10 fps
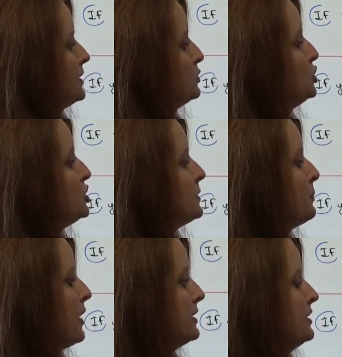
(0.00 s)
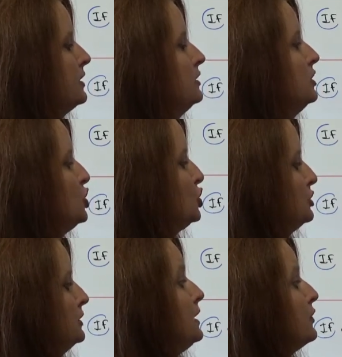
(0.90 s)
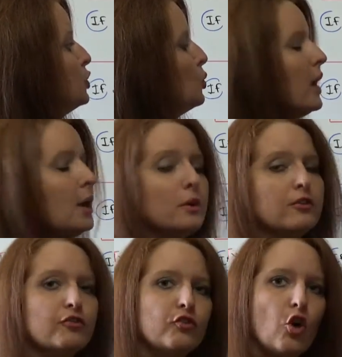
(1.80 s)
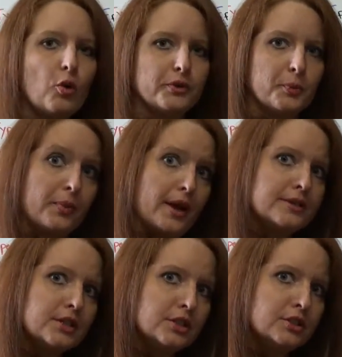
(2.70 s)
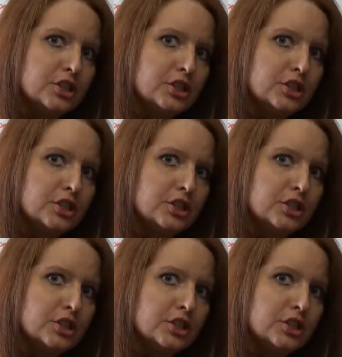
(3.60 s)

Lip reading: pass, which is a present conditional. The way we form the present